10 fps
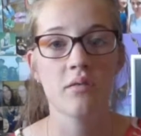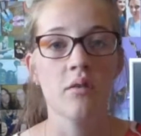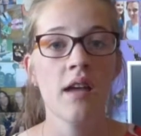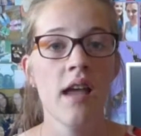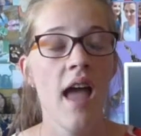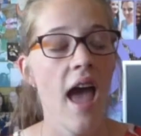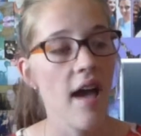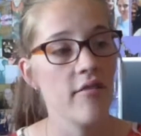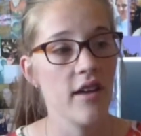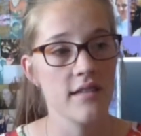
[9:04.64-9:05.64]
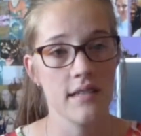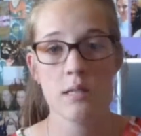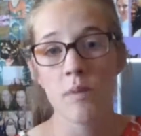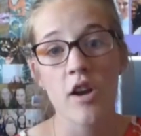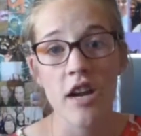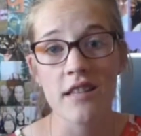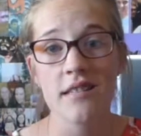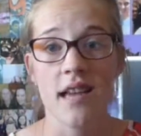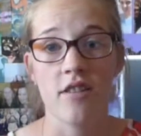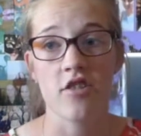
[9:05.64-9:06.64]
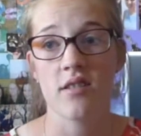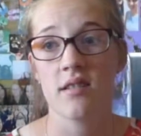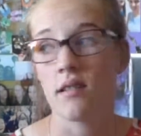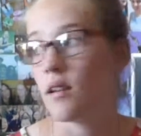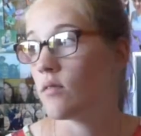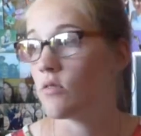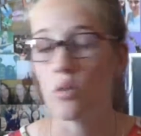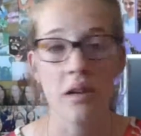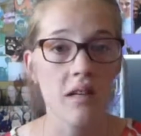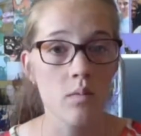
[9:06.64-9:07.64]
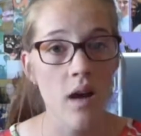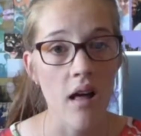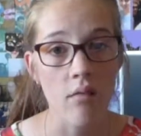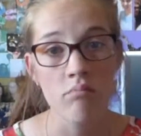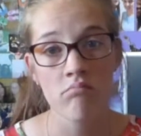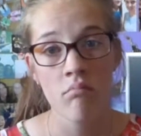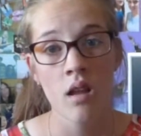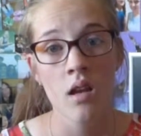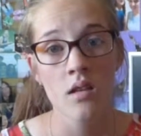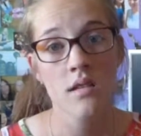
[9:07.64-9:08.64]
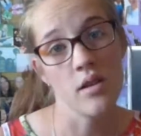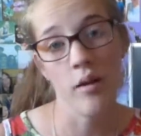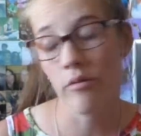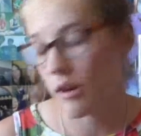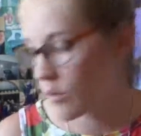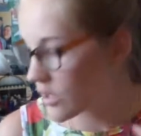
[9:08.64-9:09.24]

to have as experience and just to do it as well. So I really